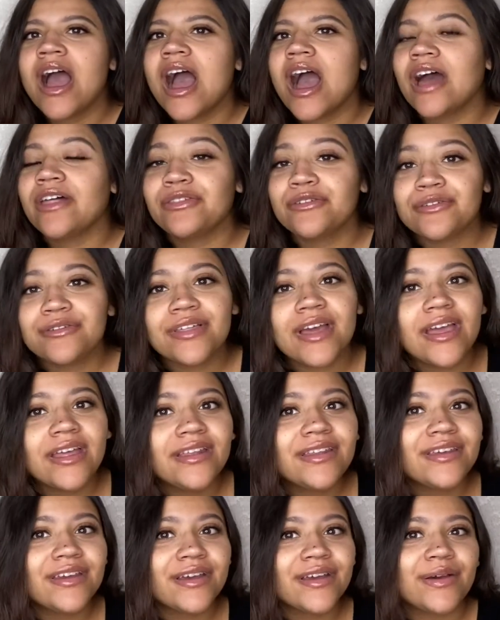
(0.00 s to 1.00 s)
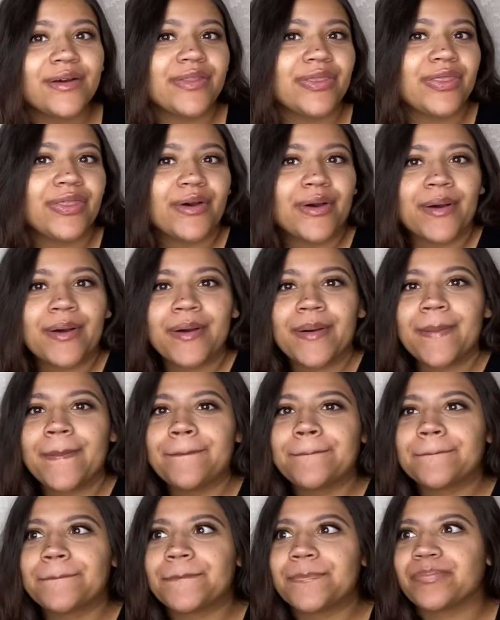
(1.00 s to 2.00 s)
other than the
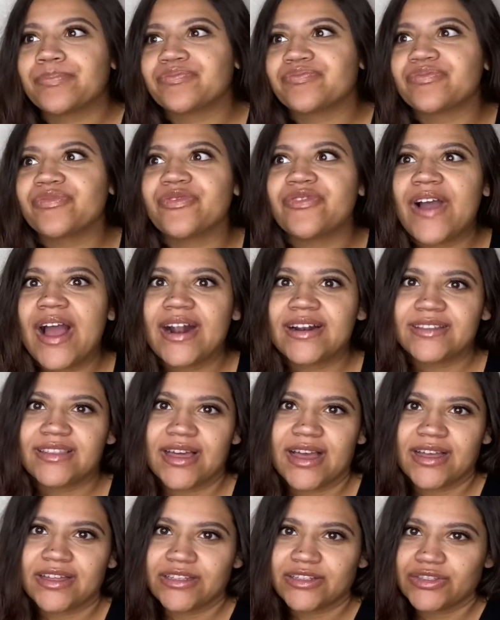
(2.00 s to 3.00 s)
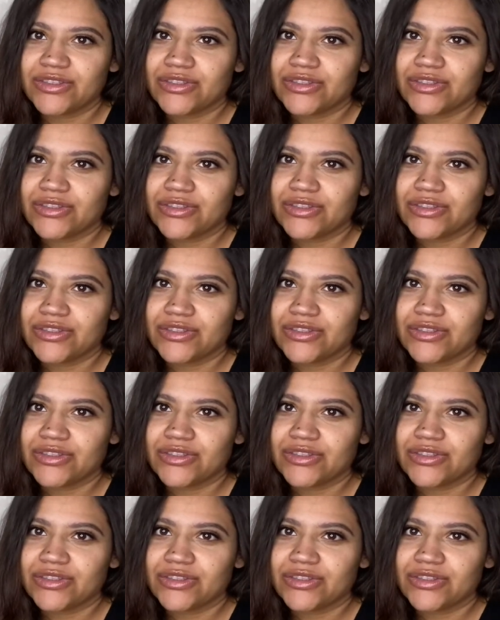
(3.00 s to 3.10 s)
fact that